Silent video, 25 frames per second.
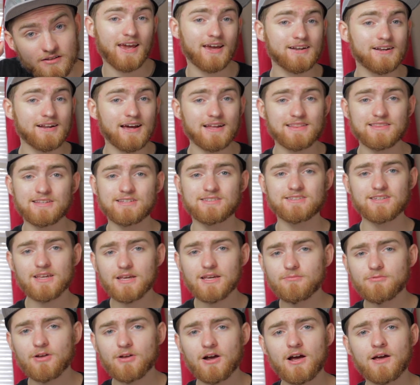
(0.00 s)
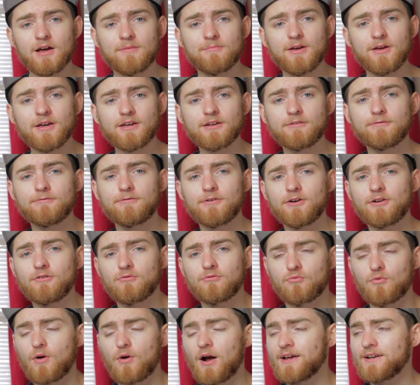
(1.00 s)
and at the same time it could fit
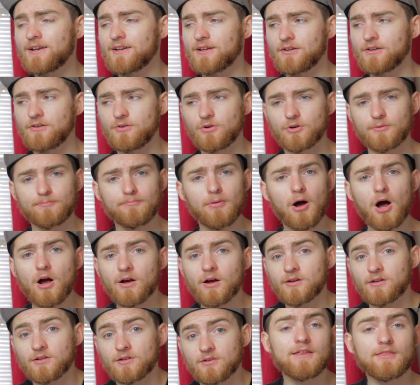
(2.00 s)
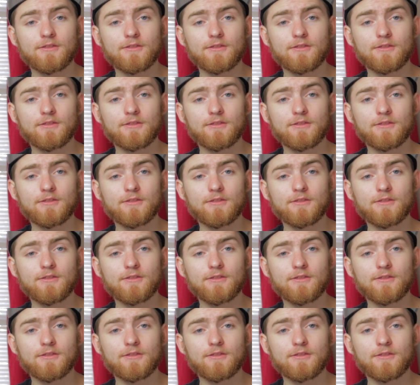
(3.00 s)
right in your pocket.